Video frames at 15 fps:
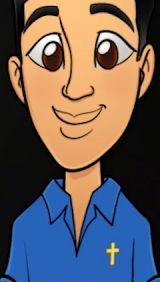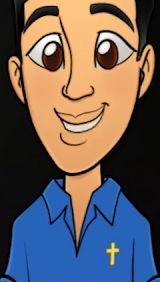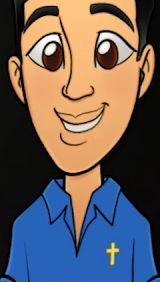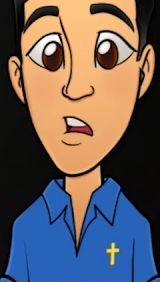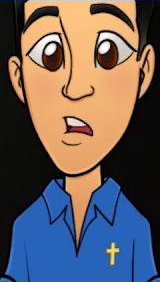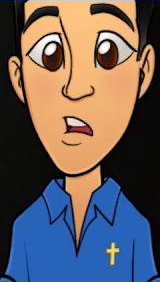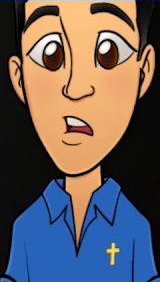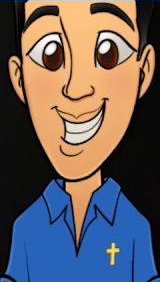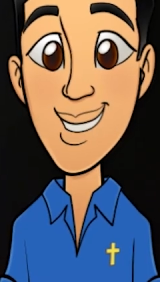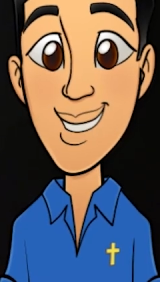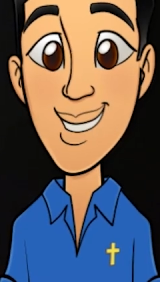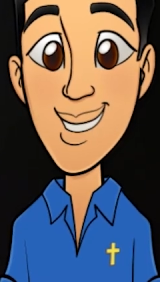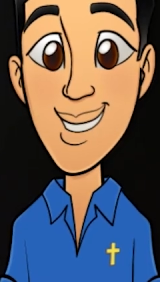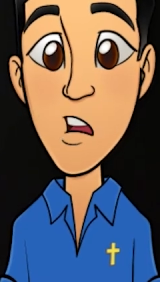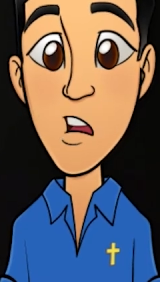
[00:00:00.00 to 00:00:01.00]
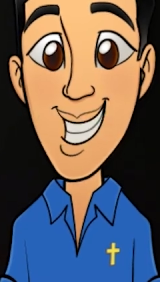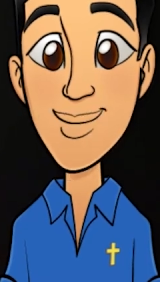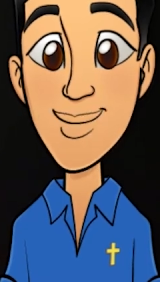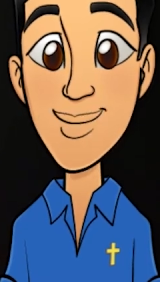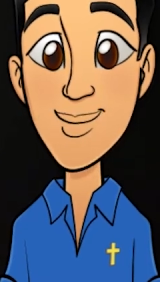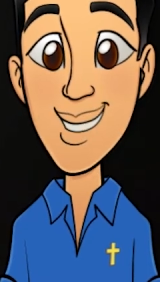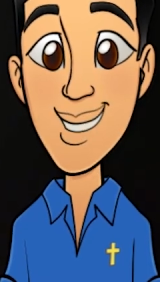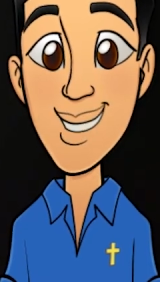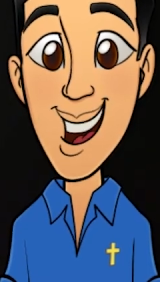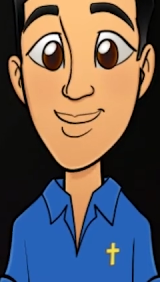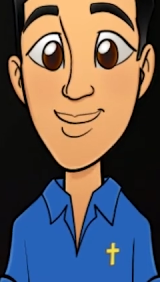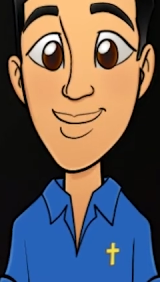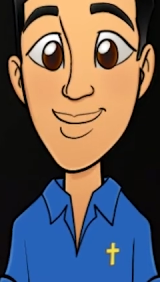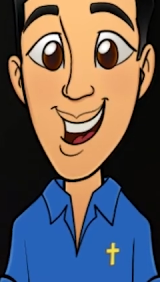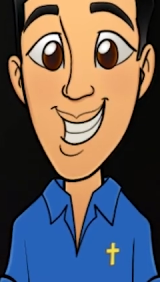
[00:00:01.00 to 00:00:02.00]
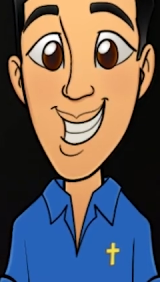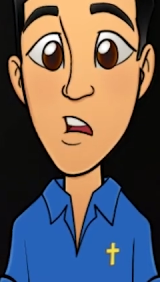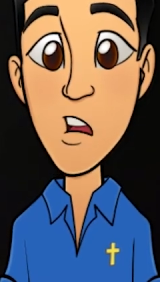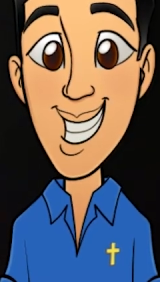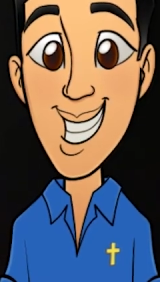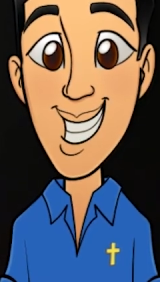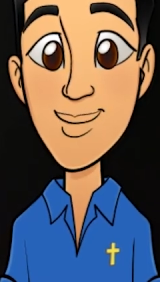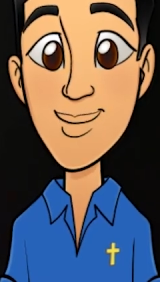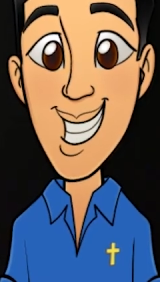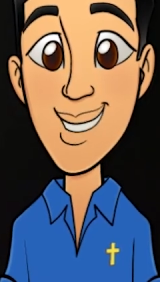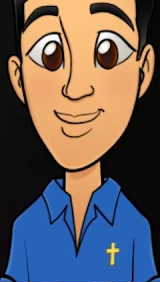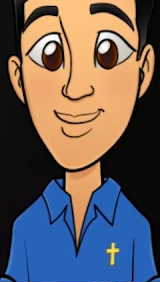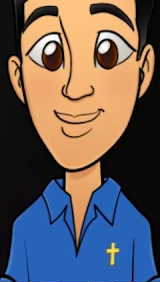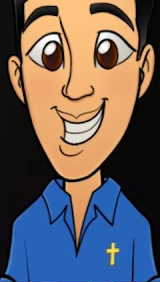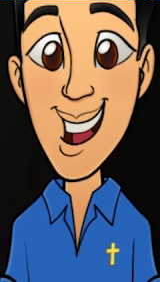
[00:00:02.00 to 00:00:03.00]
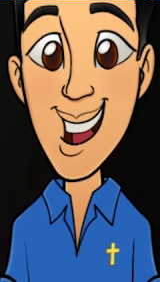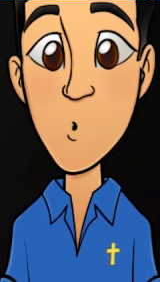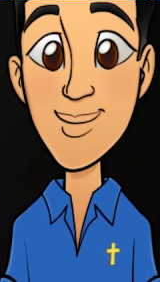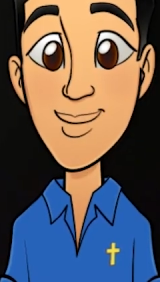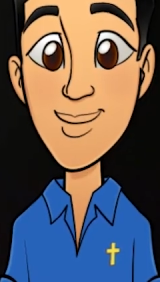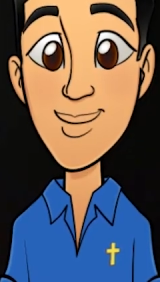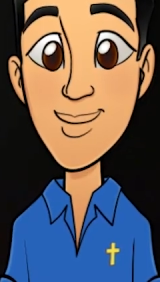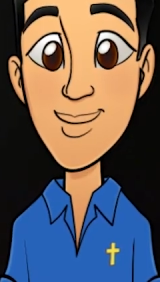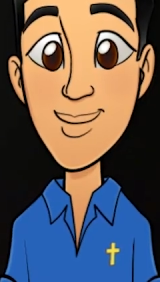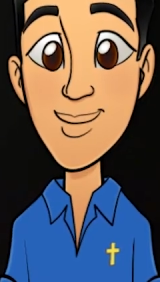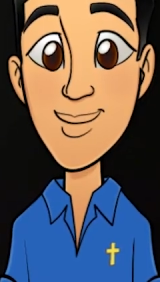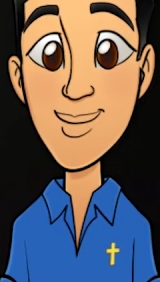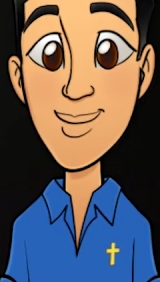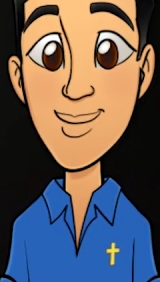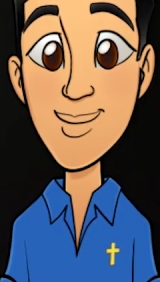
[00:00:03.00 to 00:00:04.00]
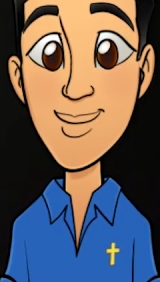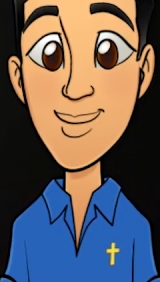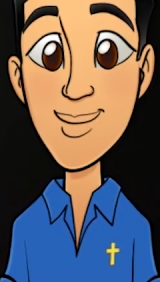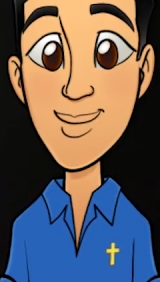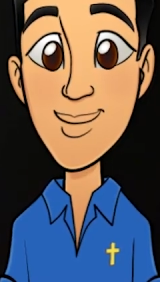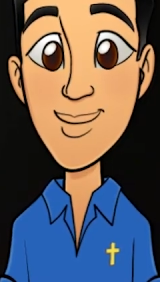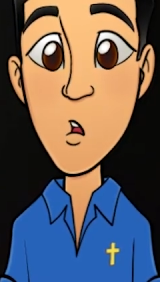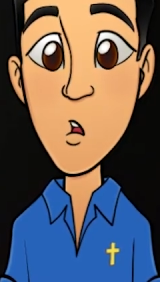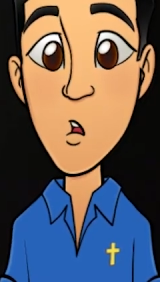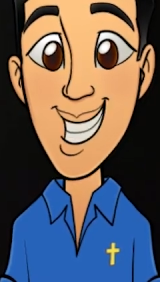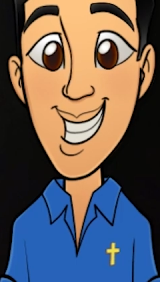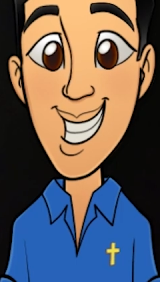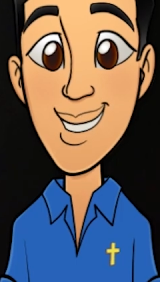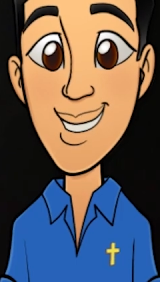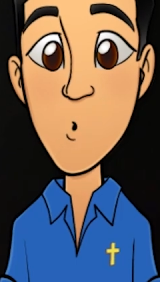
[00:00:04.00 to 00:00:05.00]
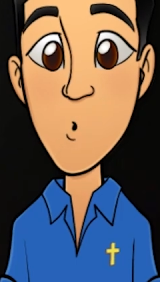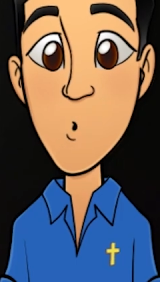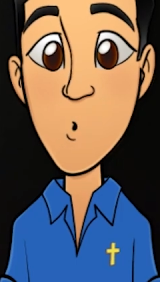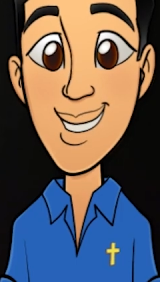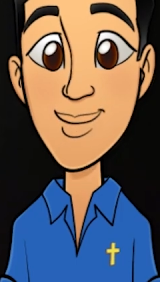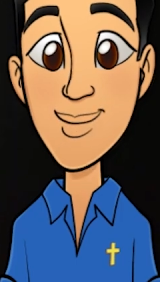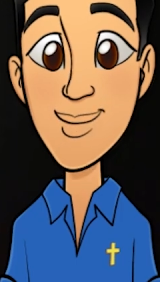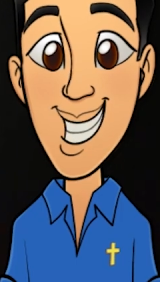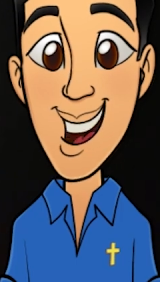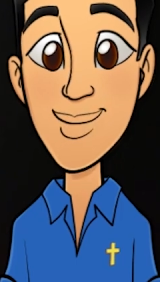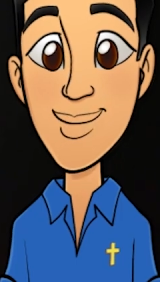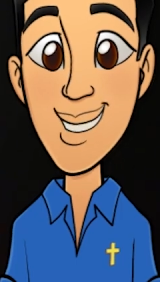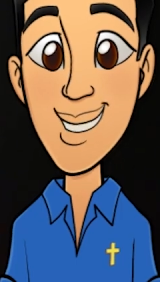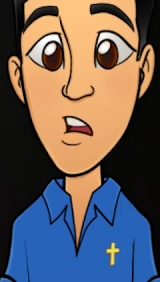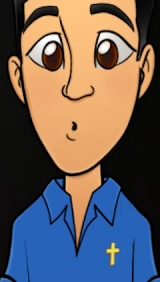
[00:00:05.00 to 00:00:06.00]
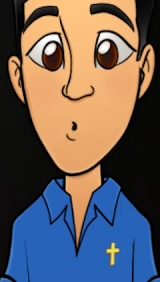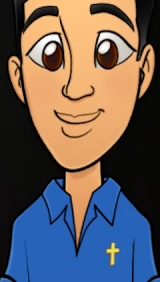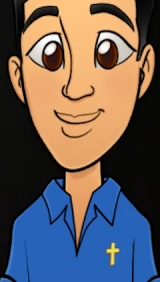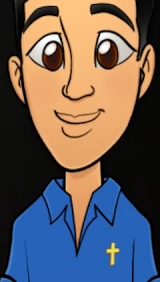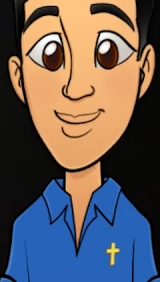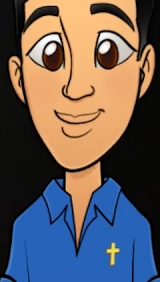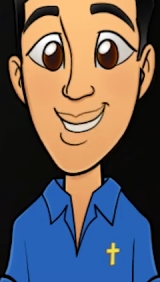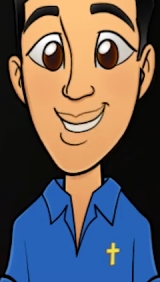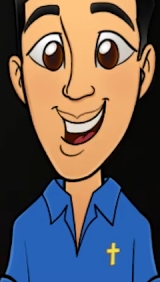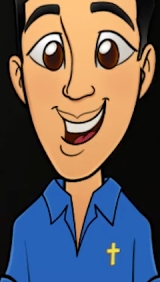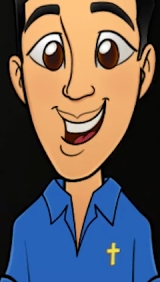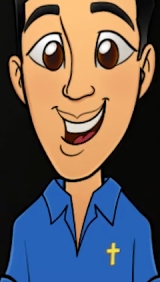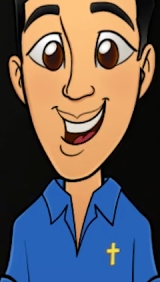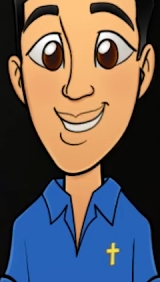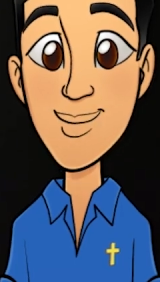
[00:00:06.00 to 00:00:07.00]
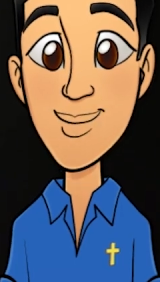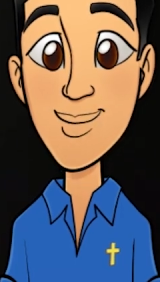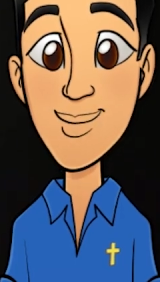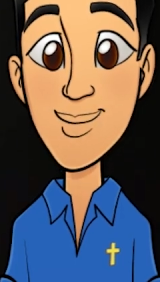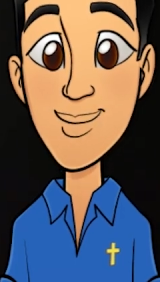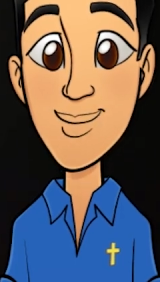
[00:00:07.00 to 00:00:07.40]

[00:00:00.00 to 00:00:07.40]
Now I'm just going to complete that by drawing a couple wrinkles in his sash.